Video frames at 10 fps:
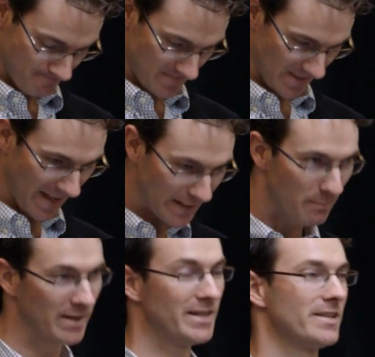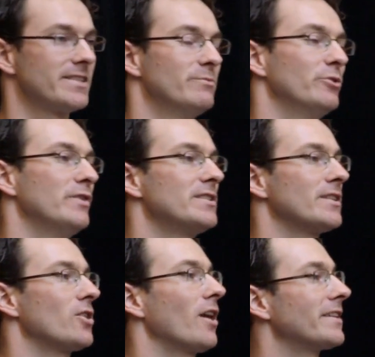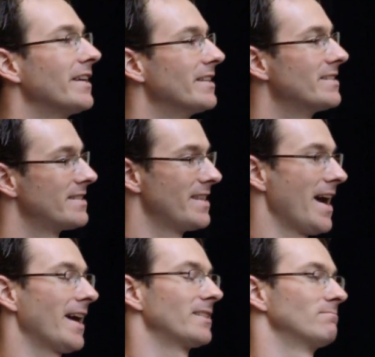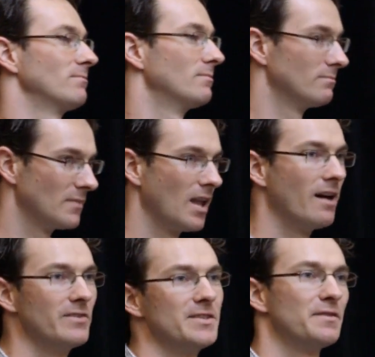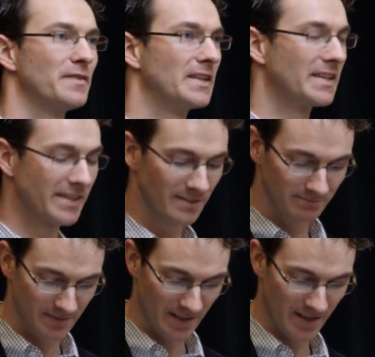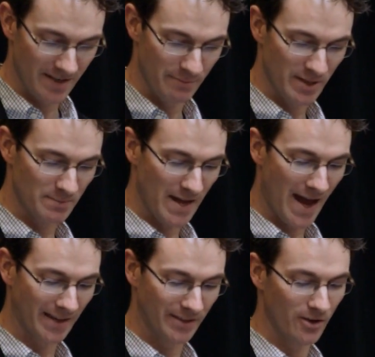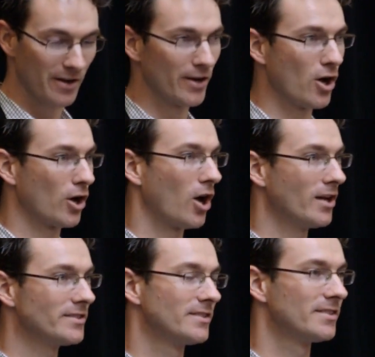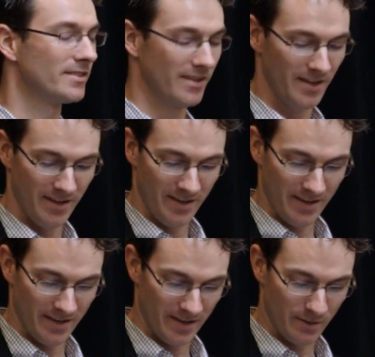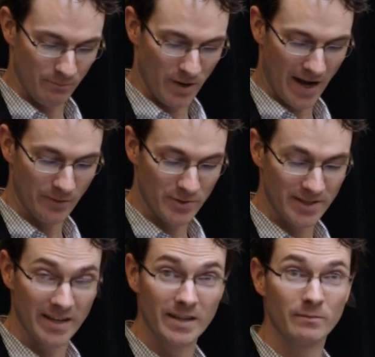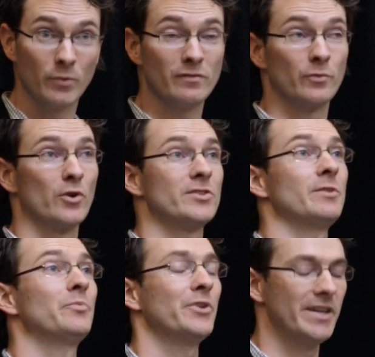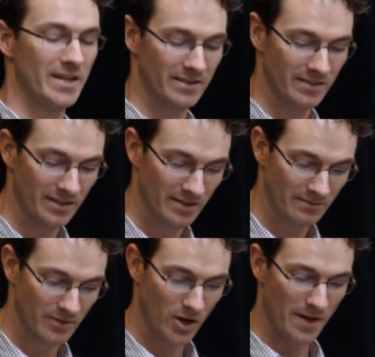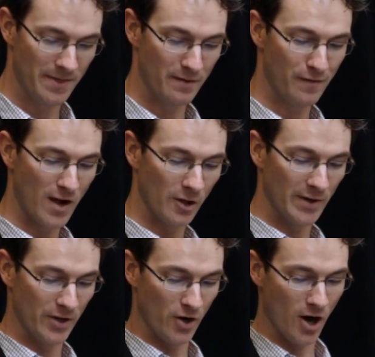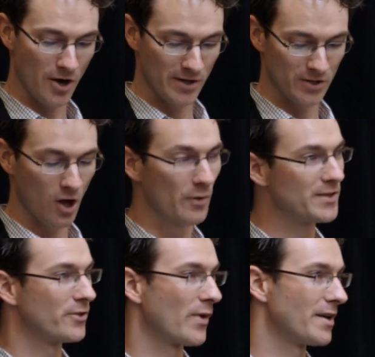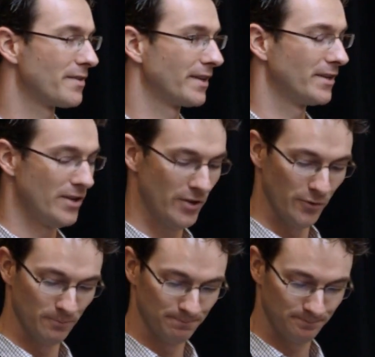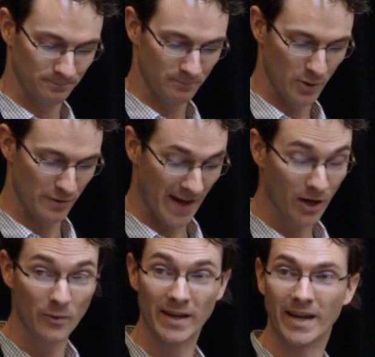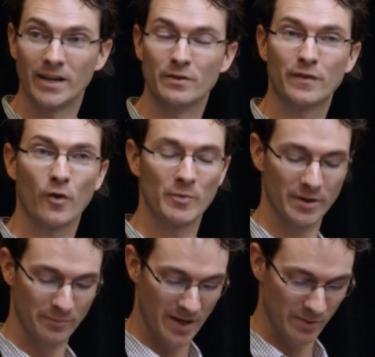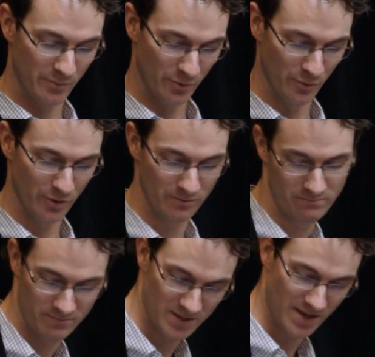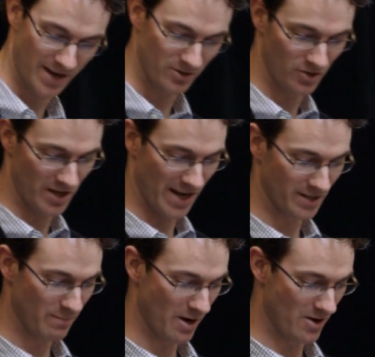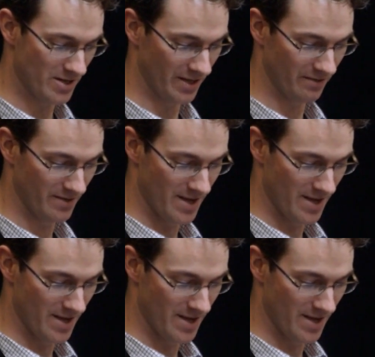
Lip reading: Like many Disney movies, it taught kids that love is a feeling that must be acted on at all costs. I would say even more simply, it taught that following your heart is always the right thing to do, both echoing and informing baby boomer / Gen X parenting.